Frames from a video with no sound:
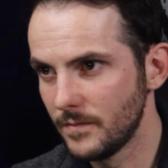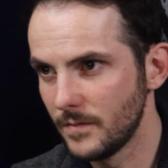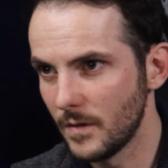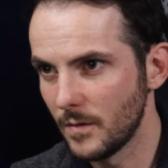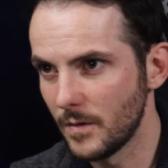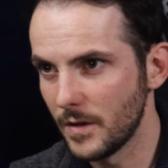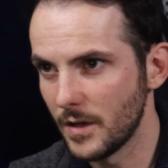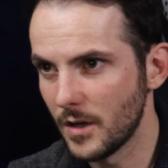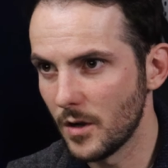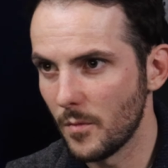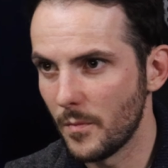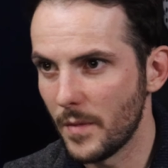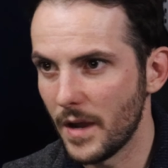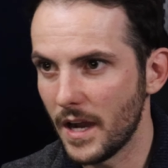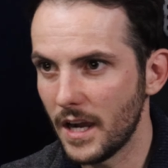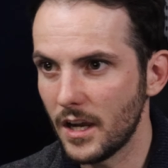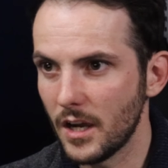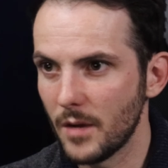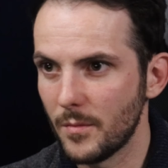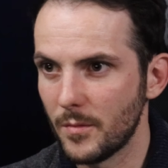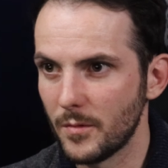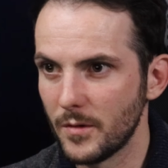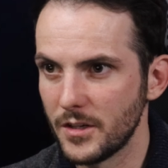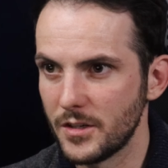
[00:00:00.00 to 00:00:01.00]
We go back
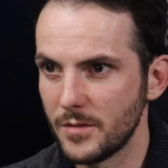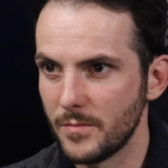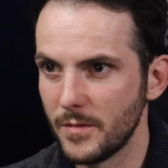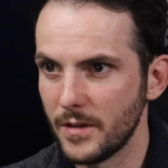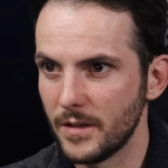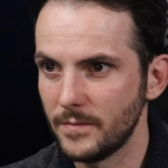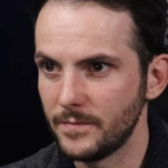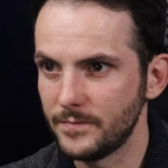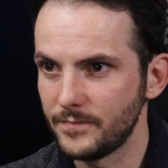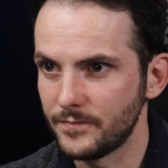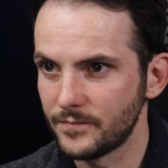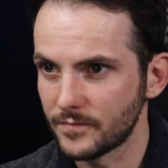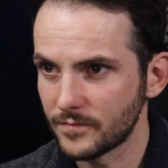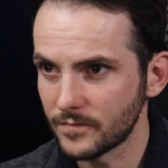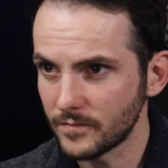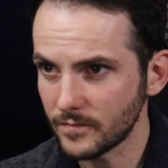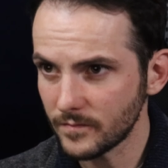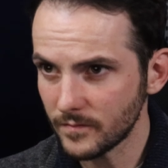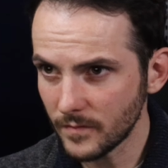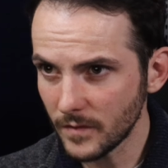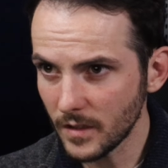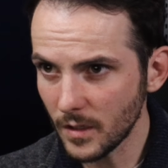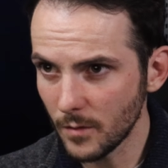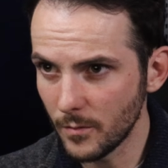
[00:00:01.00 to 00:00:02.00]
up Richmond.
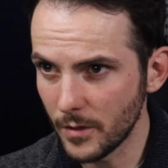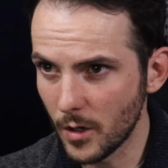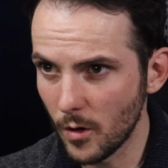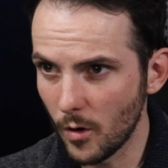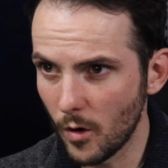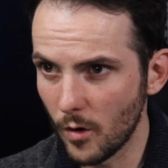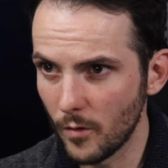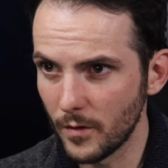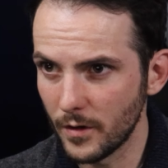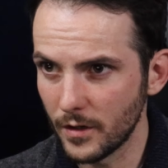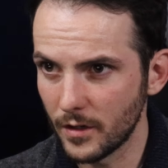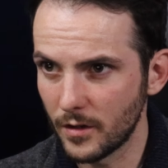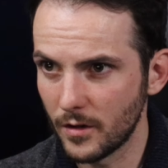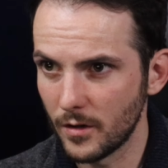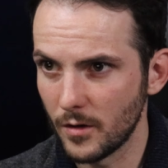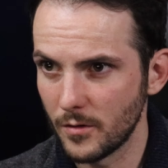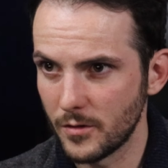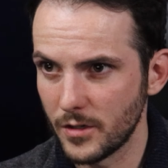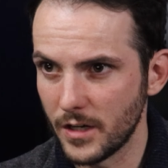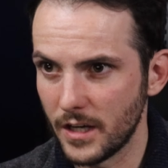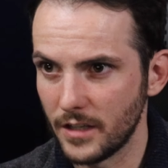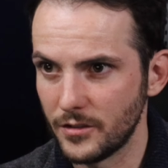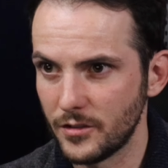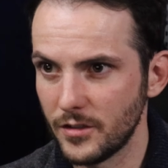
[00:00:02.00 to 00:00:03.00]
We go over to
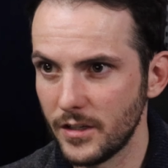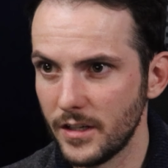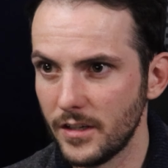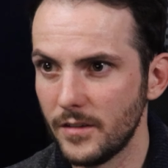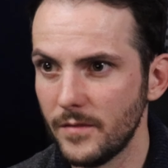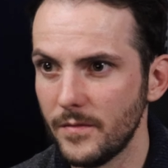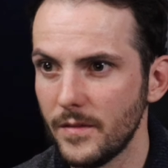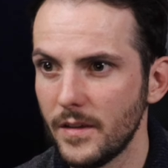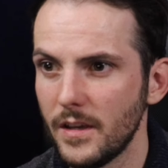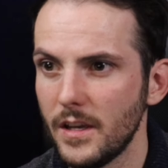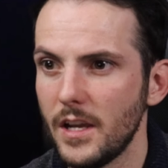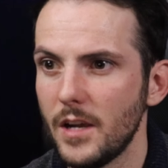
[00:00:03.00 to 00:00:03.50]
Crowchild Trail.